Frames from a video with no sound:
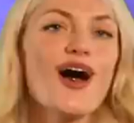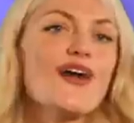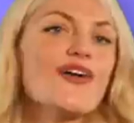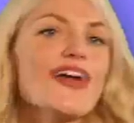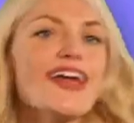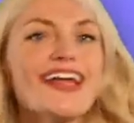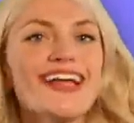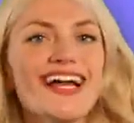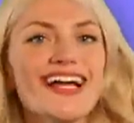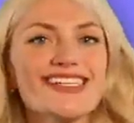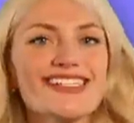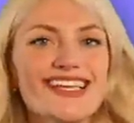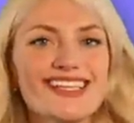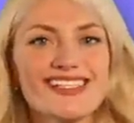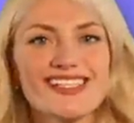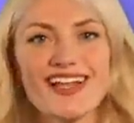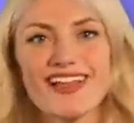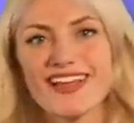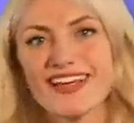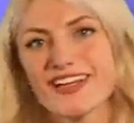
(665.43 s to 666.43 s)
Alright guys,
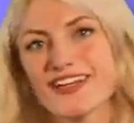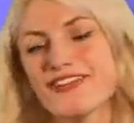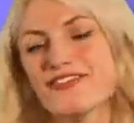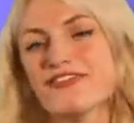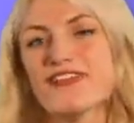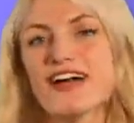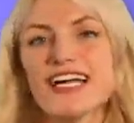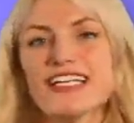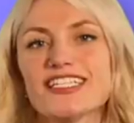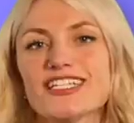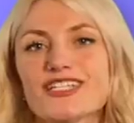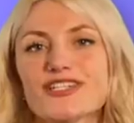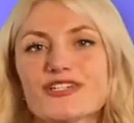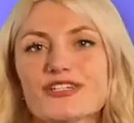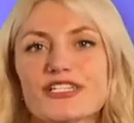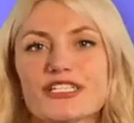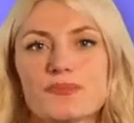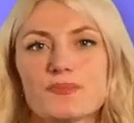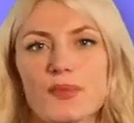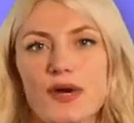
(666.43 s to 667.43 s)
that's all I could find on
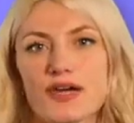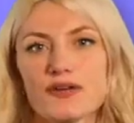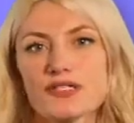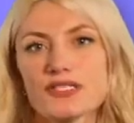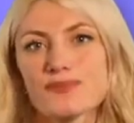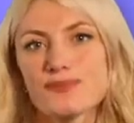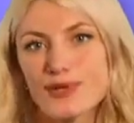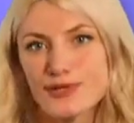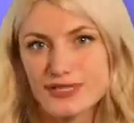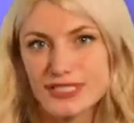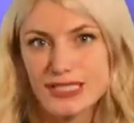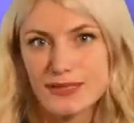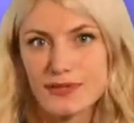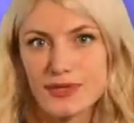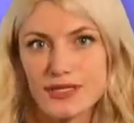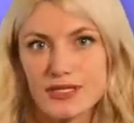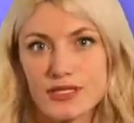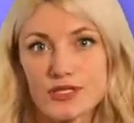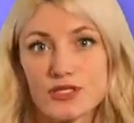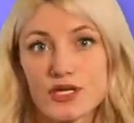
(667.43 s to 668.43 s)
Kris Brown's
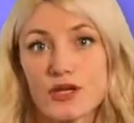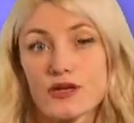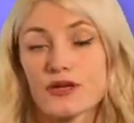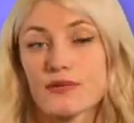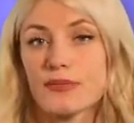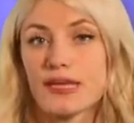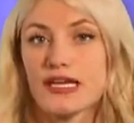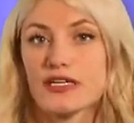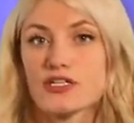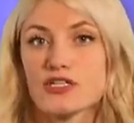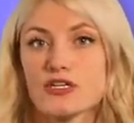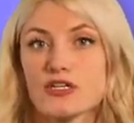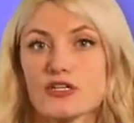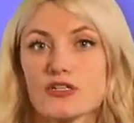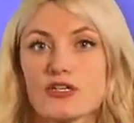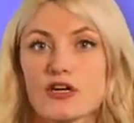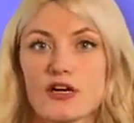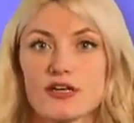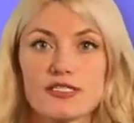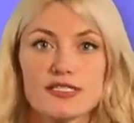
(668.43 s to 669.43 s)
multi-million-dollar mansion
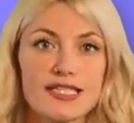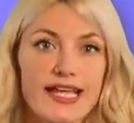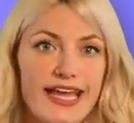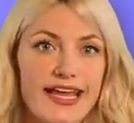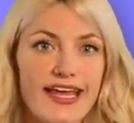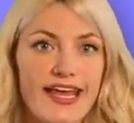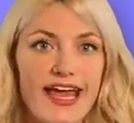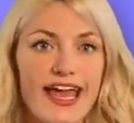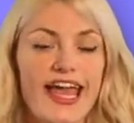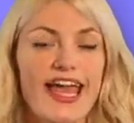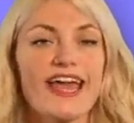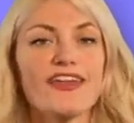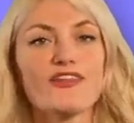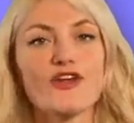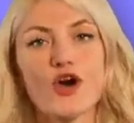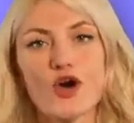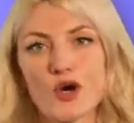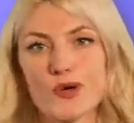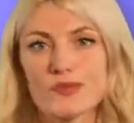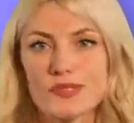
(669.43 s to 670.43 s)
in Tarzana and
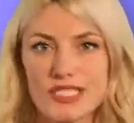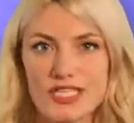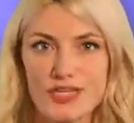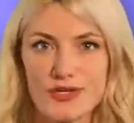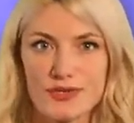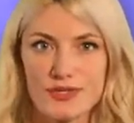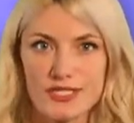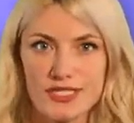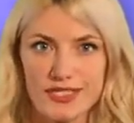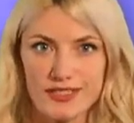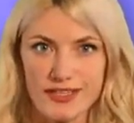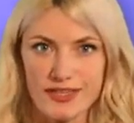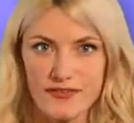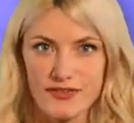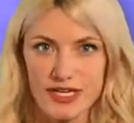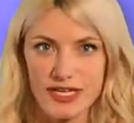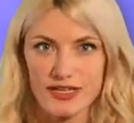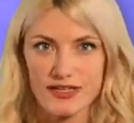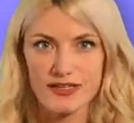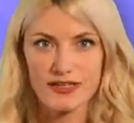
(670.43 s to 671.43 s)
the homes he used to
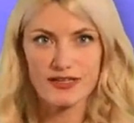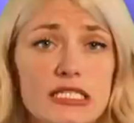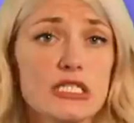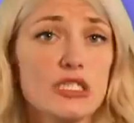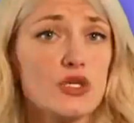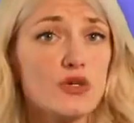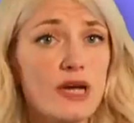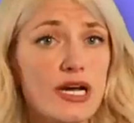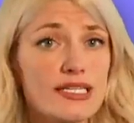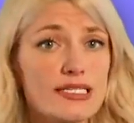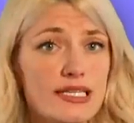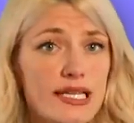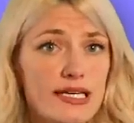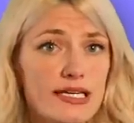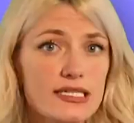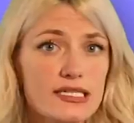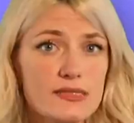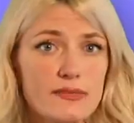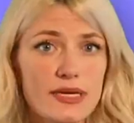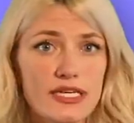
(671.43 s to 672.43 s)
live in. Did you guys
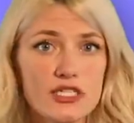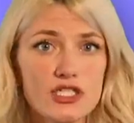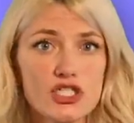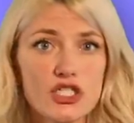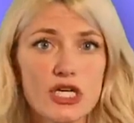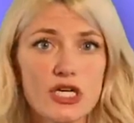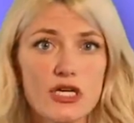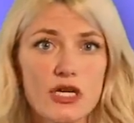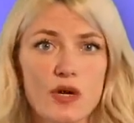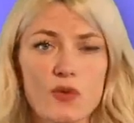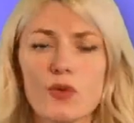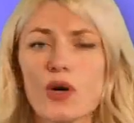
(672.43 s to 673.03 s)
like his mansion?